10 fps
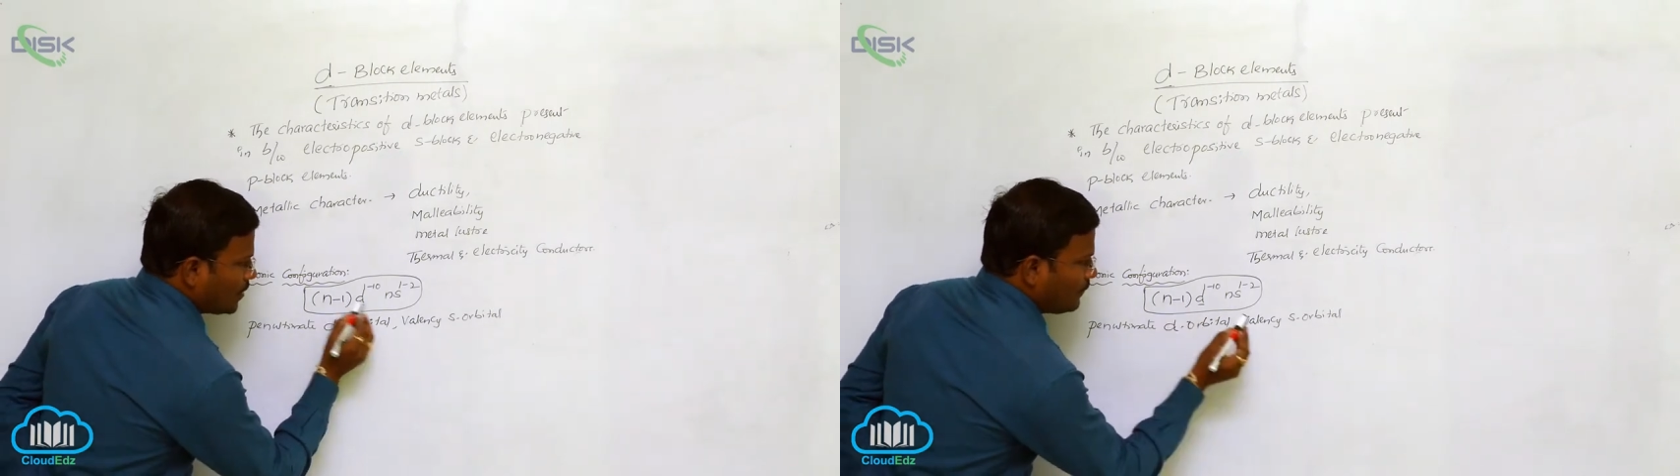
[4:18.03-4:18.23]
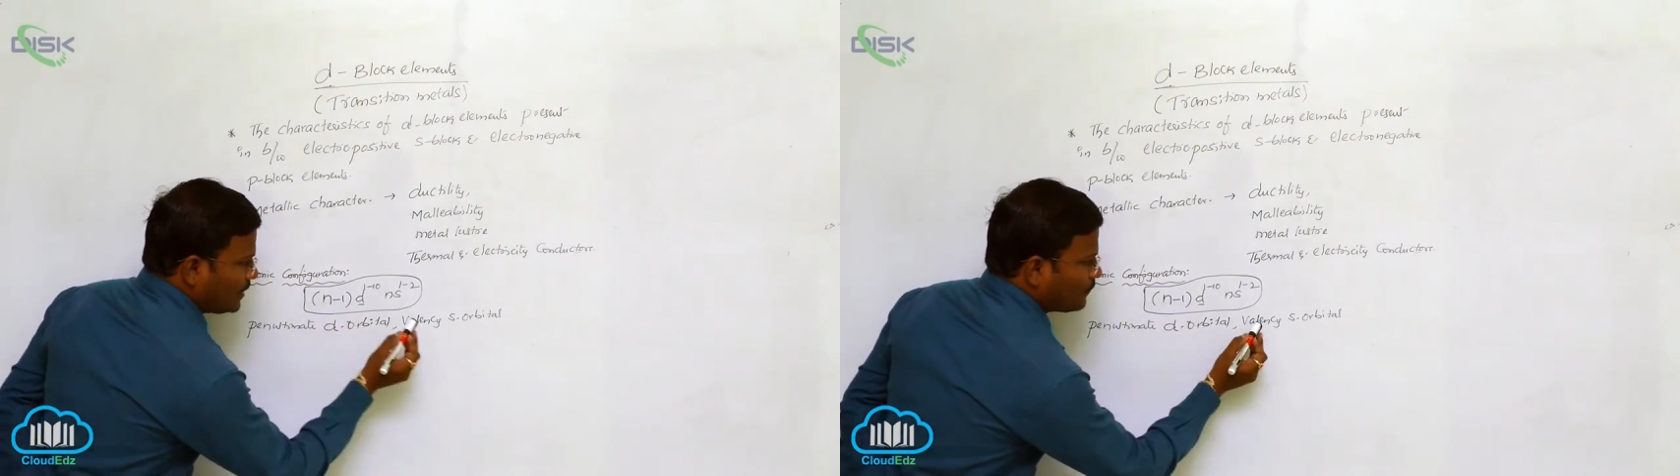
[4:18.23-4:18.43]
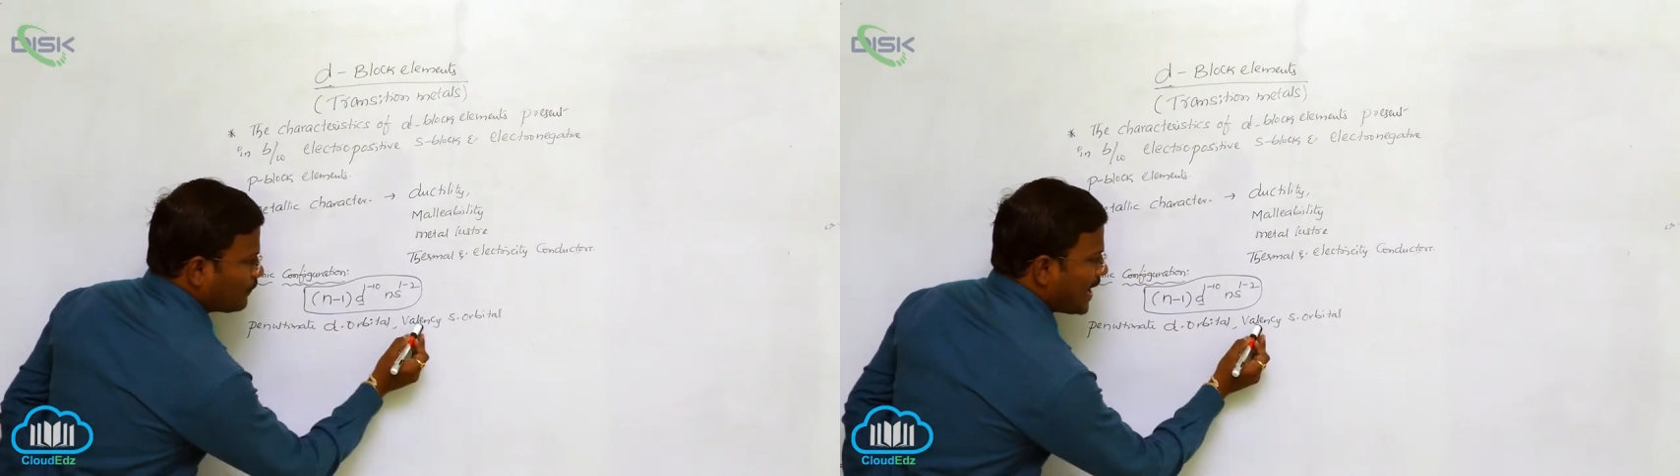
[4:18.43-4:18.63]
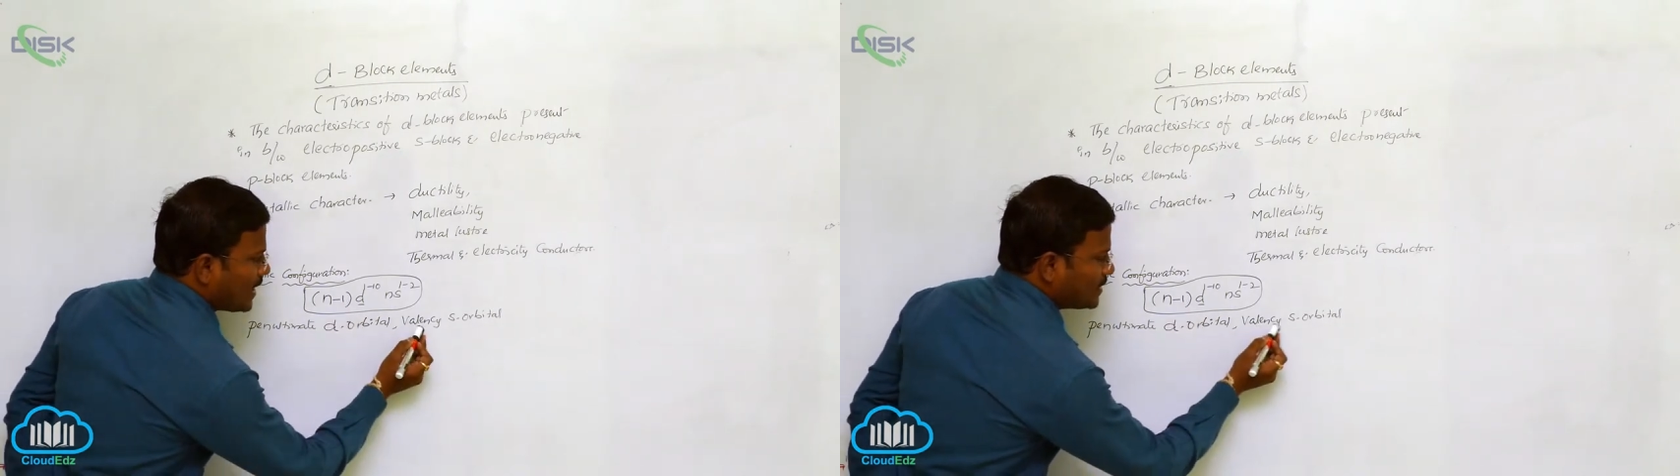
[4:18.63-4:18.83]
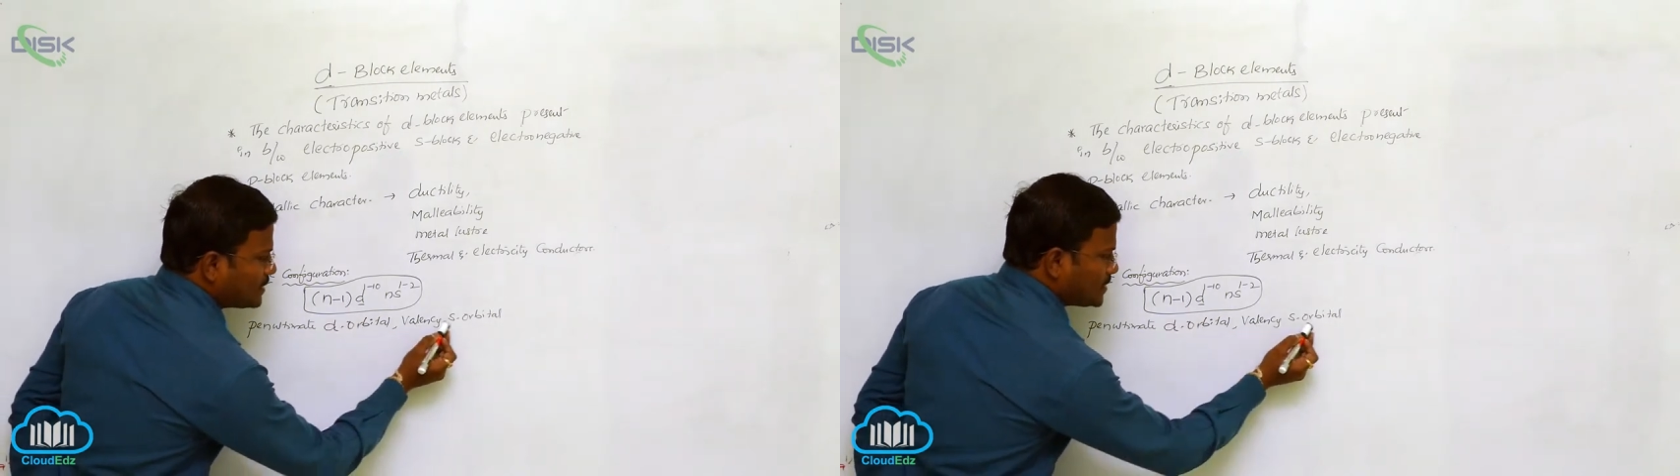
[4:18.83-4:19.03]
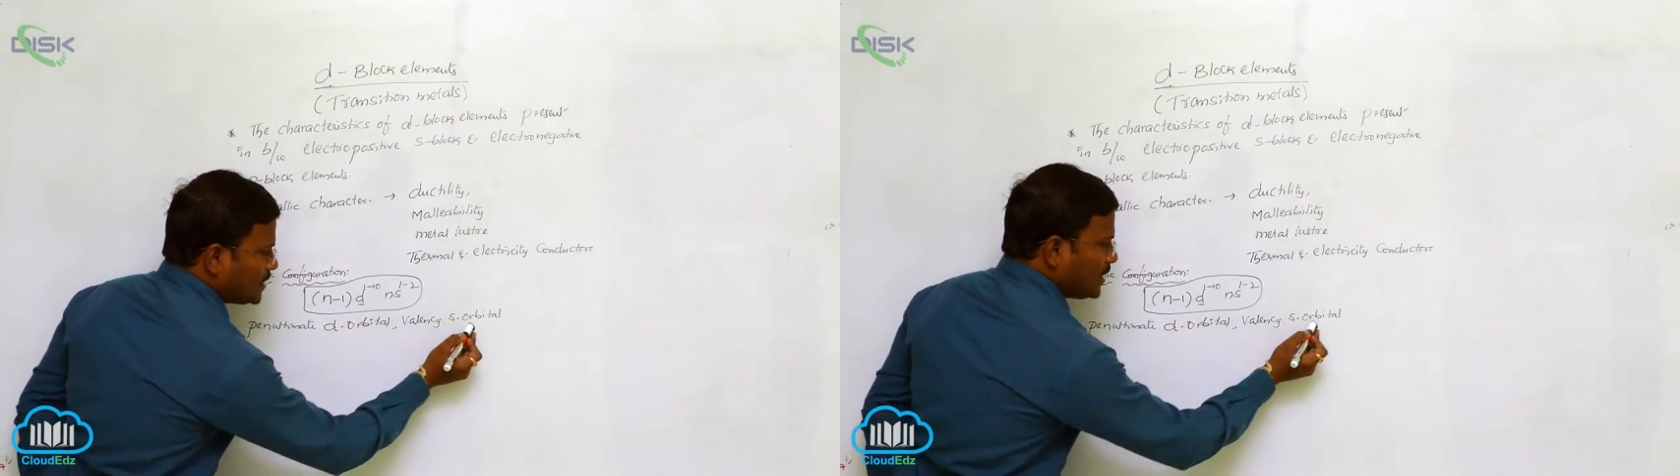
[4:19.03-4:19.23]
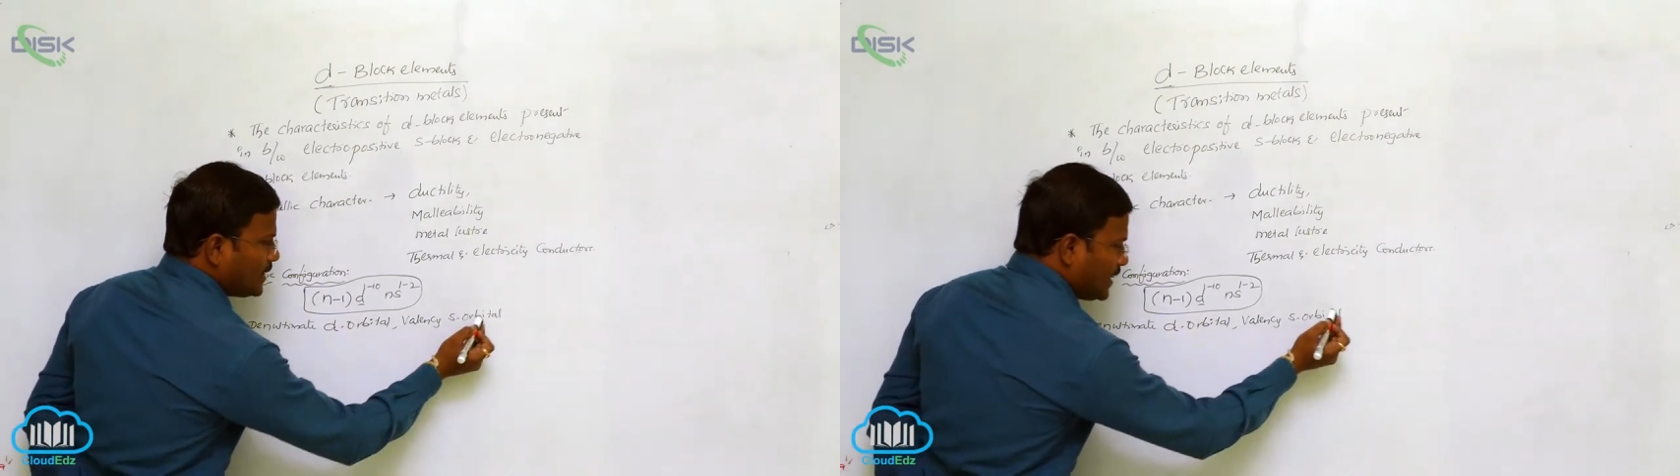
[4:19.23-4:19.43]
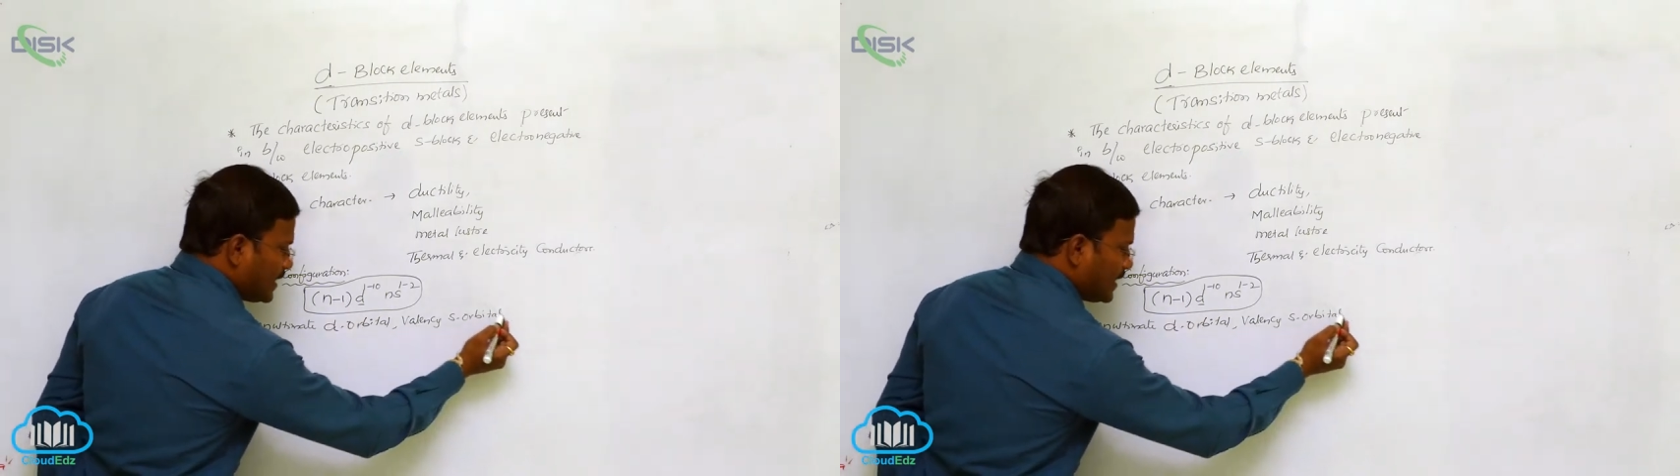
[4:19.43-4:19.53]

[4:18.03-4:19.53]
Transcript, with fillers: with valency